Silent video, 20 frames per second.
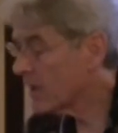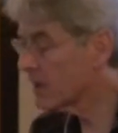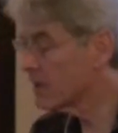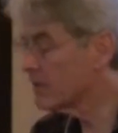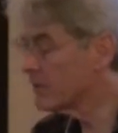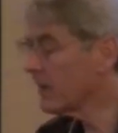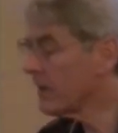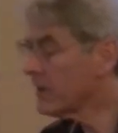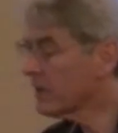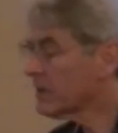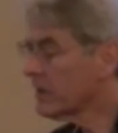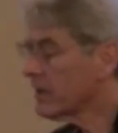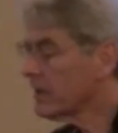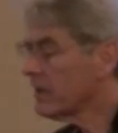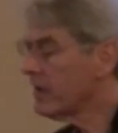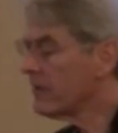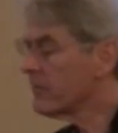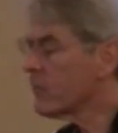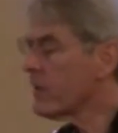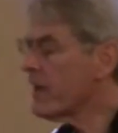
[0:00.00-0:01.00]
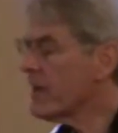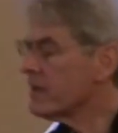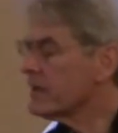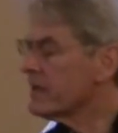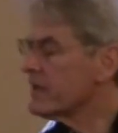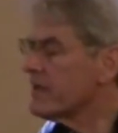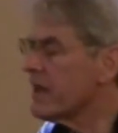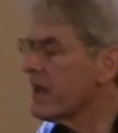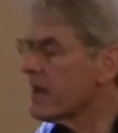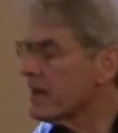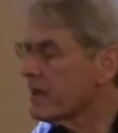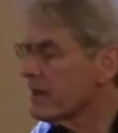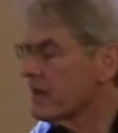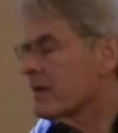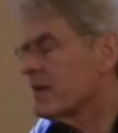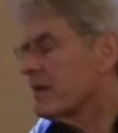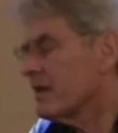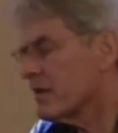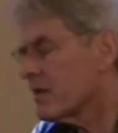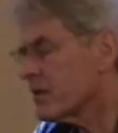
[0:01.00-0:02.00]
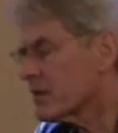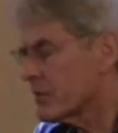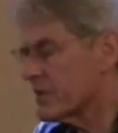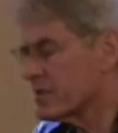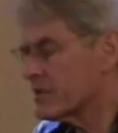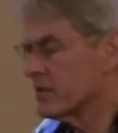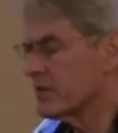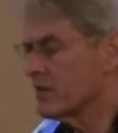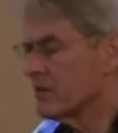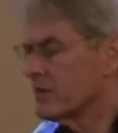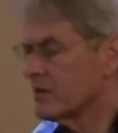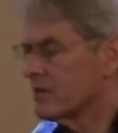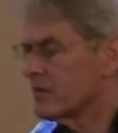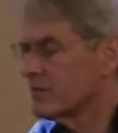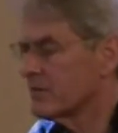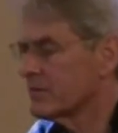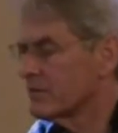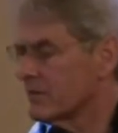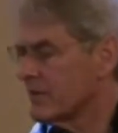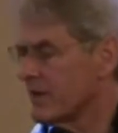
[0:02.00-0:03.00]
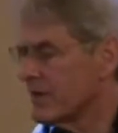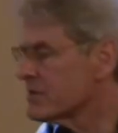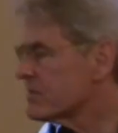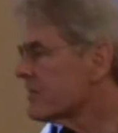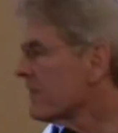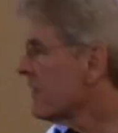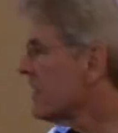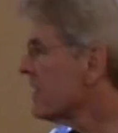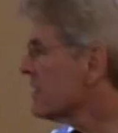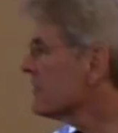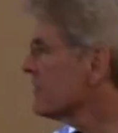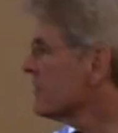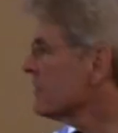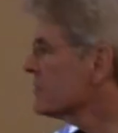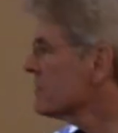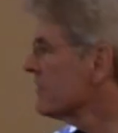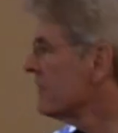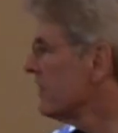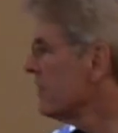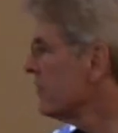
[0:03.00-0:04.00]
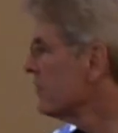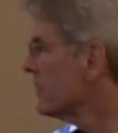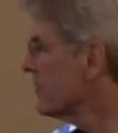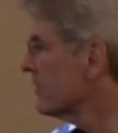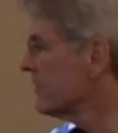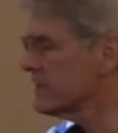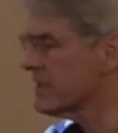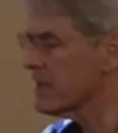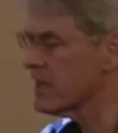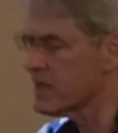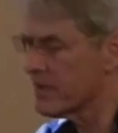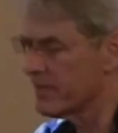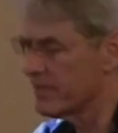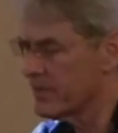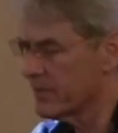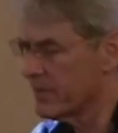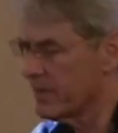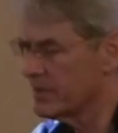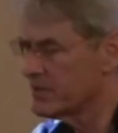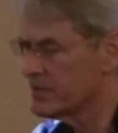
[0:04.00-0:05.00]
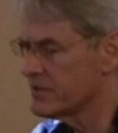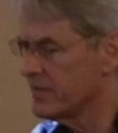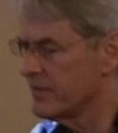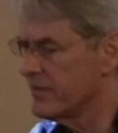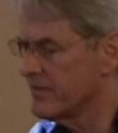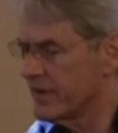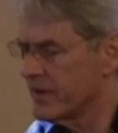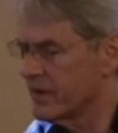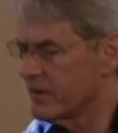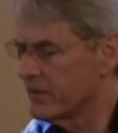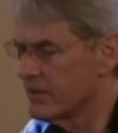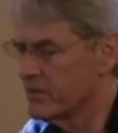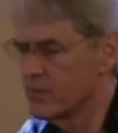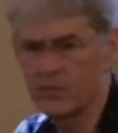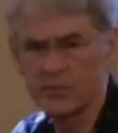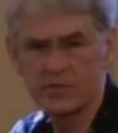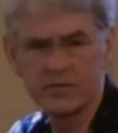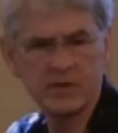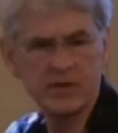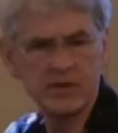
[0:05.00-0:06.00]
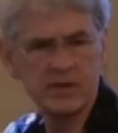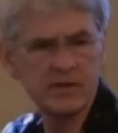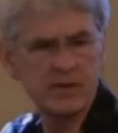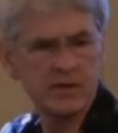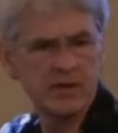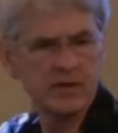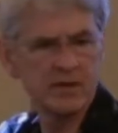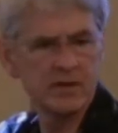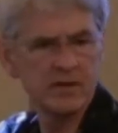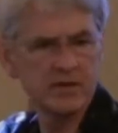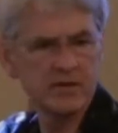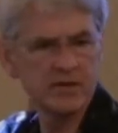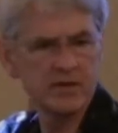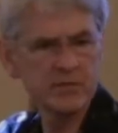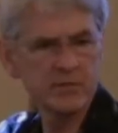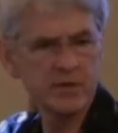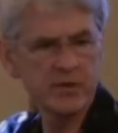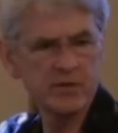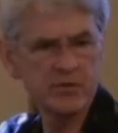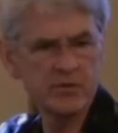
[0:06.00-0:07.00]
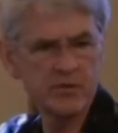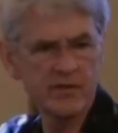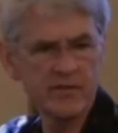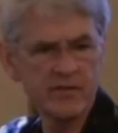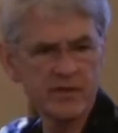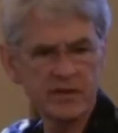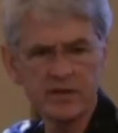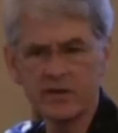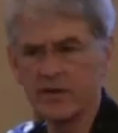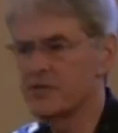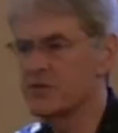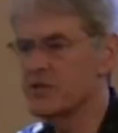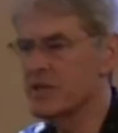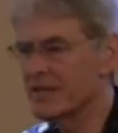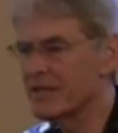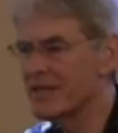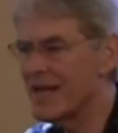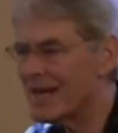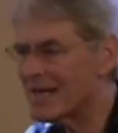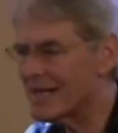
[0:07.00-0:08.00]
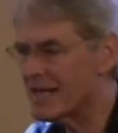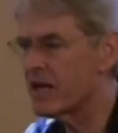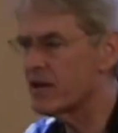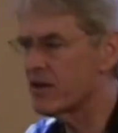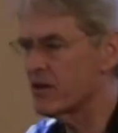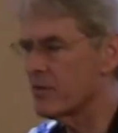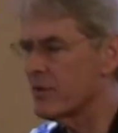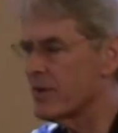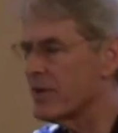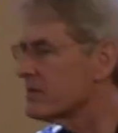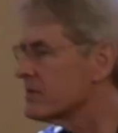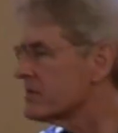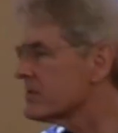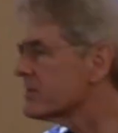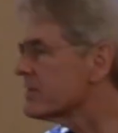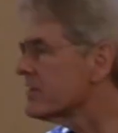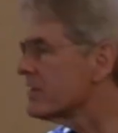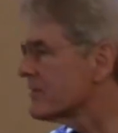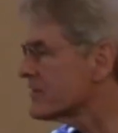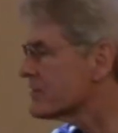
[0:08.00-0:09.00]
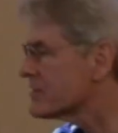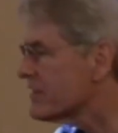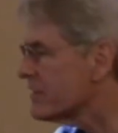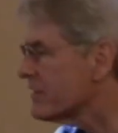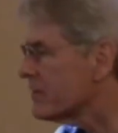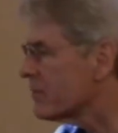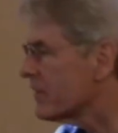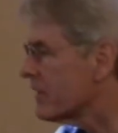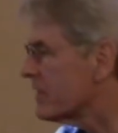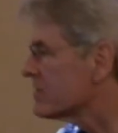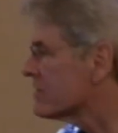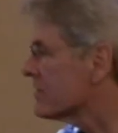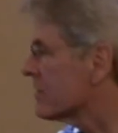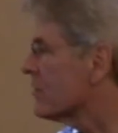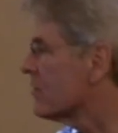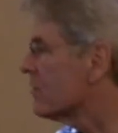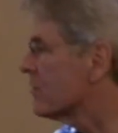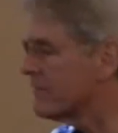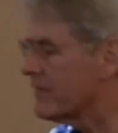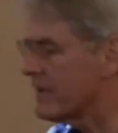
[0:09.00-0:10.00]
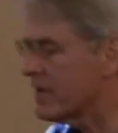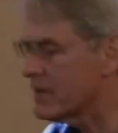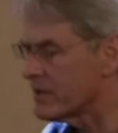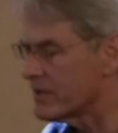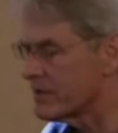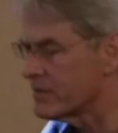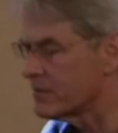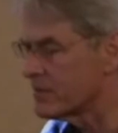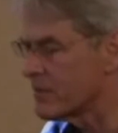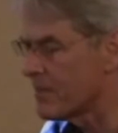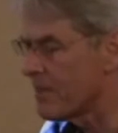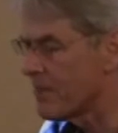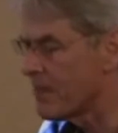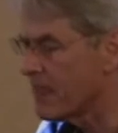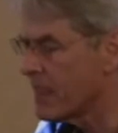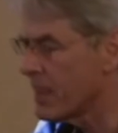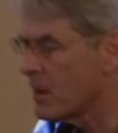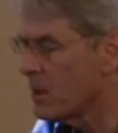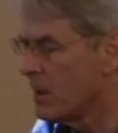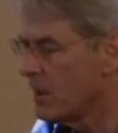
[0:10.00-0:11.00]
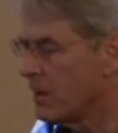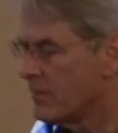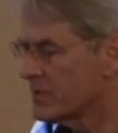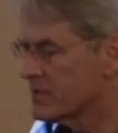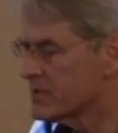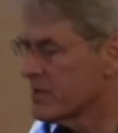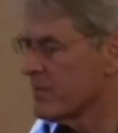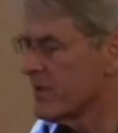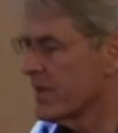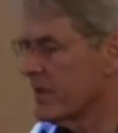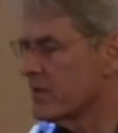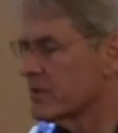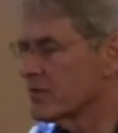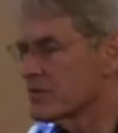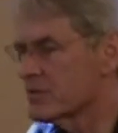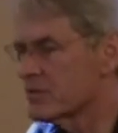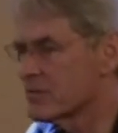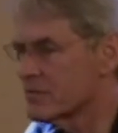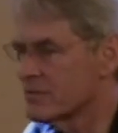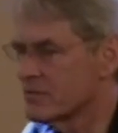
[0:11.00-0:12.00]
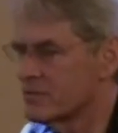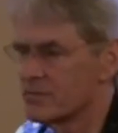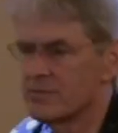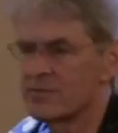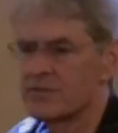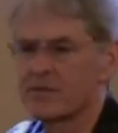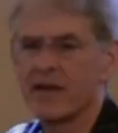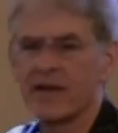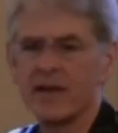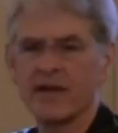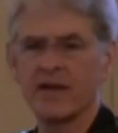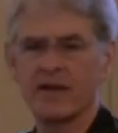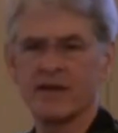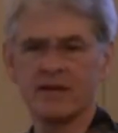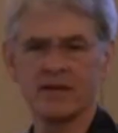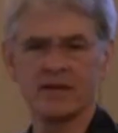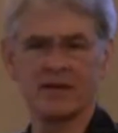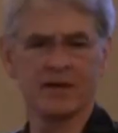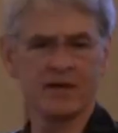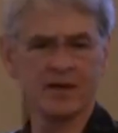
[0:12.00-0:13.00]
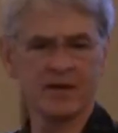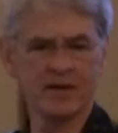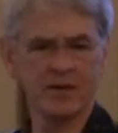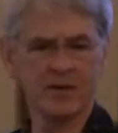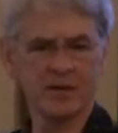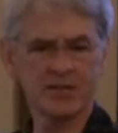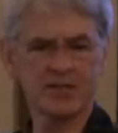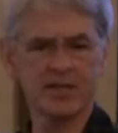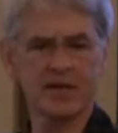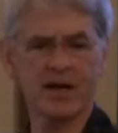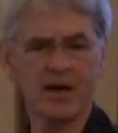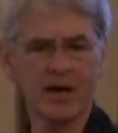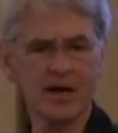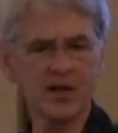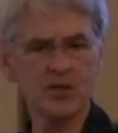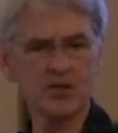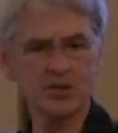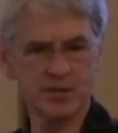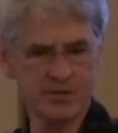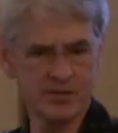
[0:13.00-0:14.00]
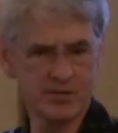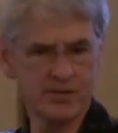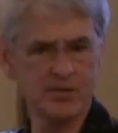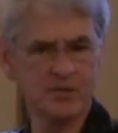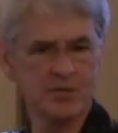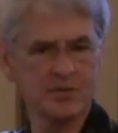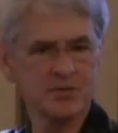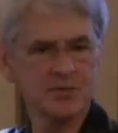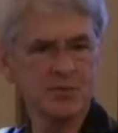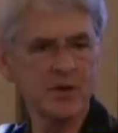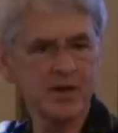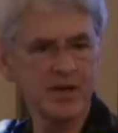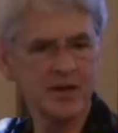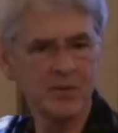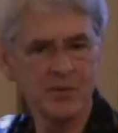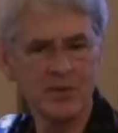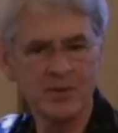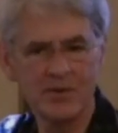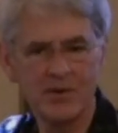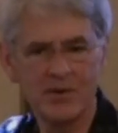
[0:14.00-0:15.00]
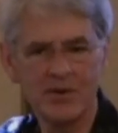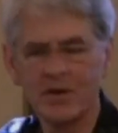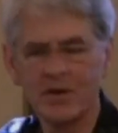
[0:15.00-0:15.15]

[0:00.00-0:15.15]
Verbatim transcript: Um, if Rand had not, another question, Rand's philosophy was developed over time as she figured, uh, uh, addressed one issue after another. If she had not gotten around to self-esteem as a core value, but someone else, say uh, a psychologist who was working with